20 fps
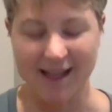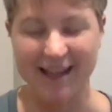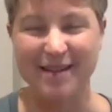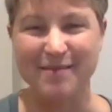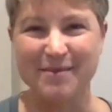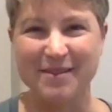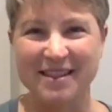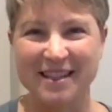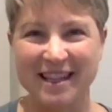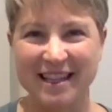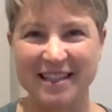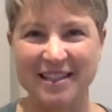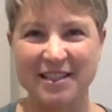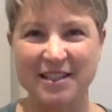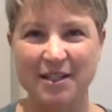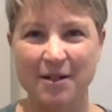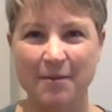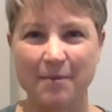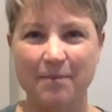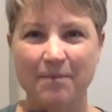Himalayan
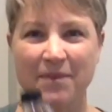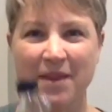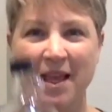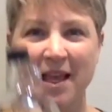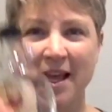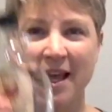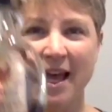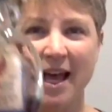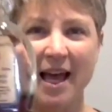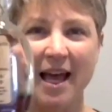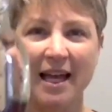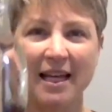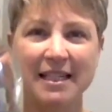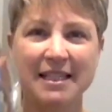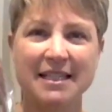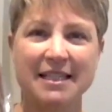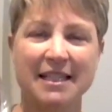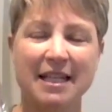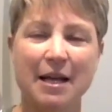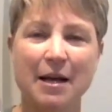salt.
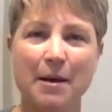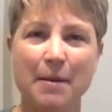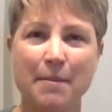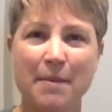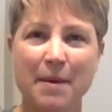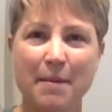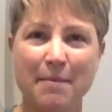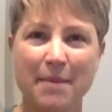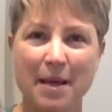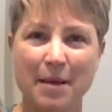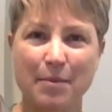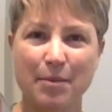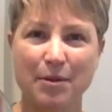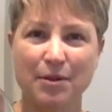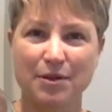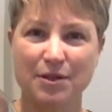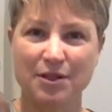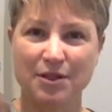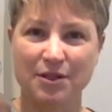And some maple